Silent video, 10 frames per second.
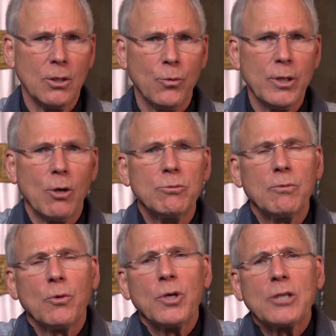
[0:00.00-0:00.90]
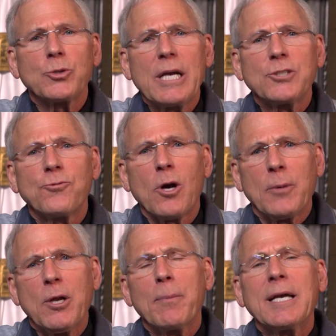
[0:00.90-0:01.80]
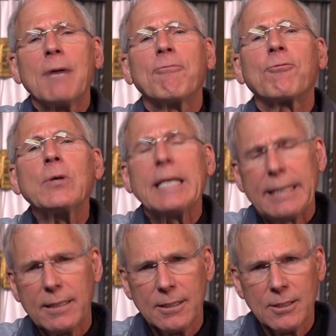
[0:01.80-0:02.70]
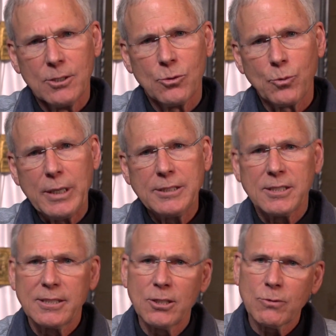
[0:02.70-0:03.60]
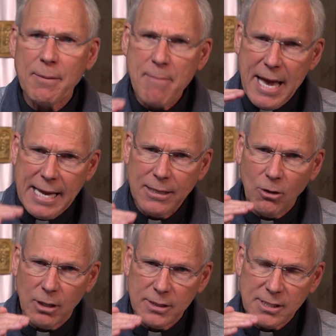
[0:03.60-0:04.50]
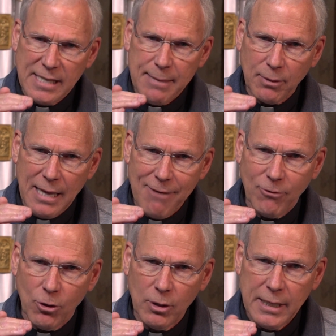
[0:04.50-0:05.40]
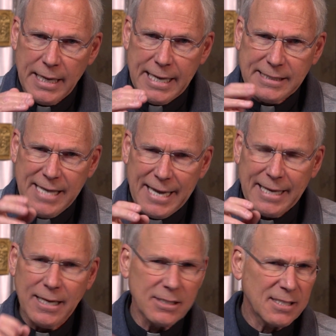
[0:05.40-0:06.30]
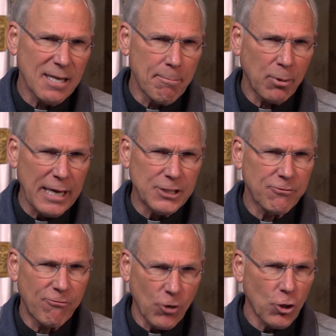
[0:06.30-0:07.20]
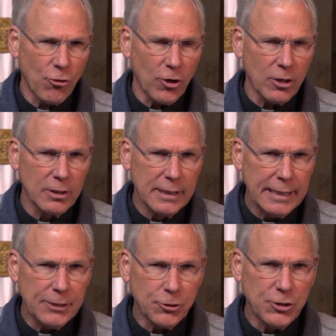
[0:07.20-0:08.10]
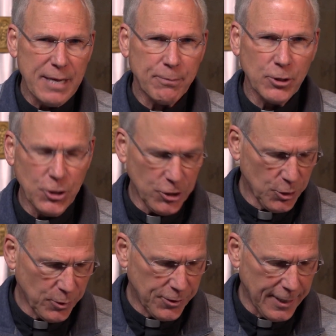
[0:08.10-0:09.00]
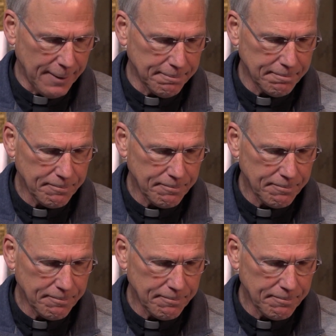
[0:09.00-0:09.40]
We're not transformed, we don't become free. We still remain on the same level. He's taking us someplace further into deeper union with him.